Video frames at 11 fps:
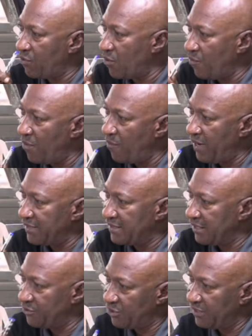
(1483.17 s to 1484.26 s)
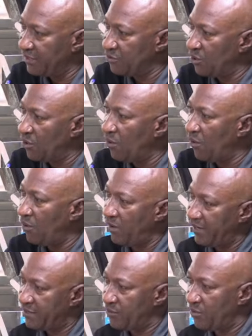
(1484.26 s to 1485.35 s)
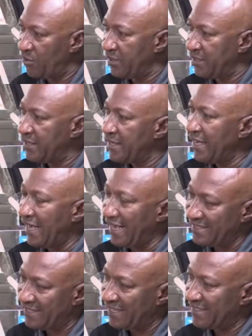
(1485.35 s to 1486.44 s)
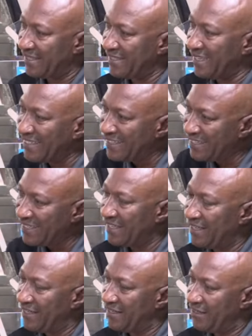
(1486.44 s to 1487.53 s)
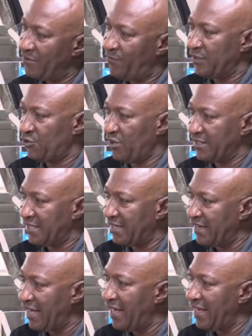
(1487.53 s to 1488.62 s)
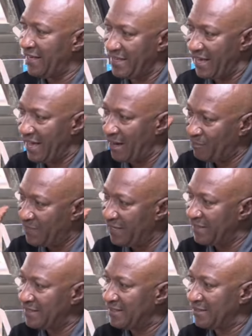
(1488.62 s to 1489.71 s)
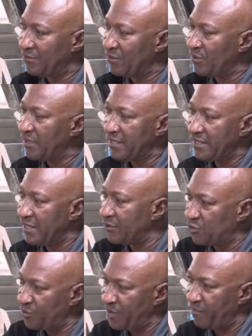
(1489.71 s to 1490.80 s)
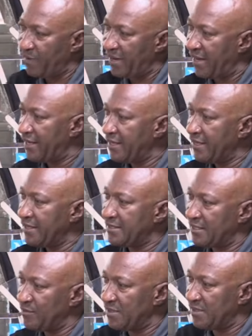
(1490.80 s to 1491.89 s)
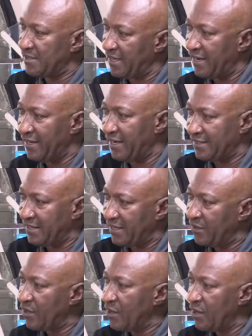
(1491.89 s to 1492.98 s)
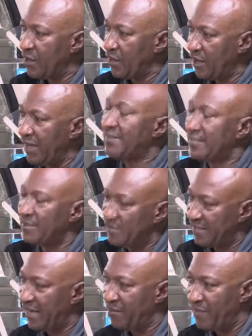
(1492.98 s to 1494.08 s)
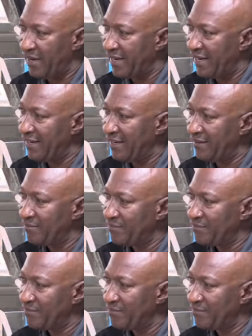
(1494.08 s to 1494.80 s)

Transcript: Eko ball match, ye training to ho e de koi. Essence, you need infrastructure now, and you're up there. You know, you mean my teams and I say a teams and bagana.